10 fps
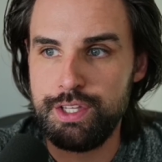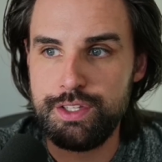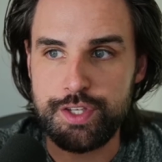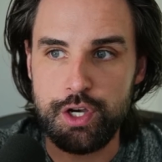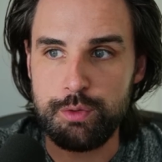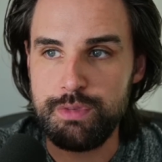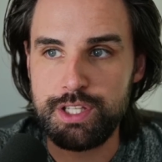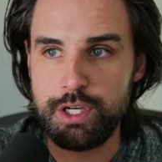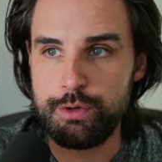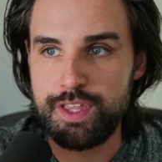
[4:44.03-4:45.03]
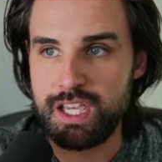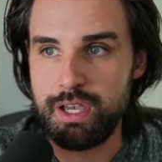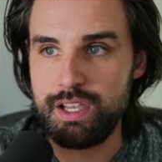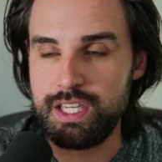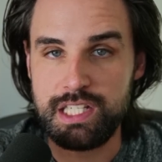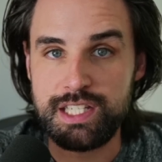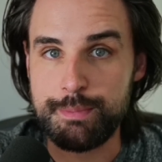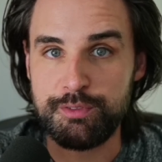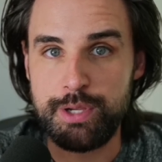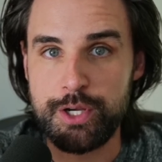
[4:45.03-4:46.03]
So, you know, think about any
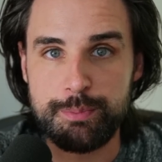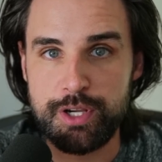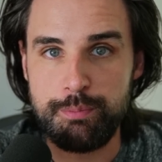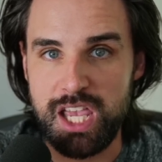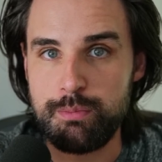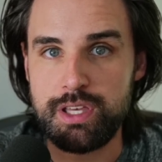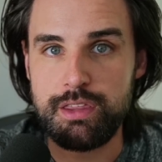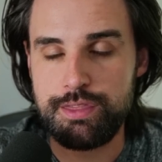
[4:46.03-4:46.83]
type of peer to peer payment,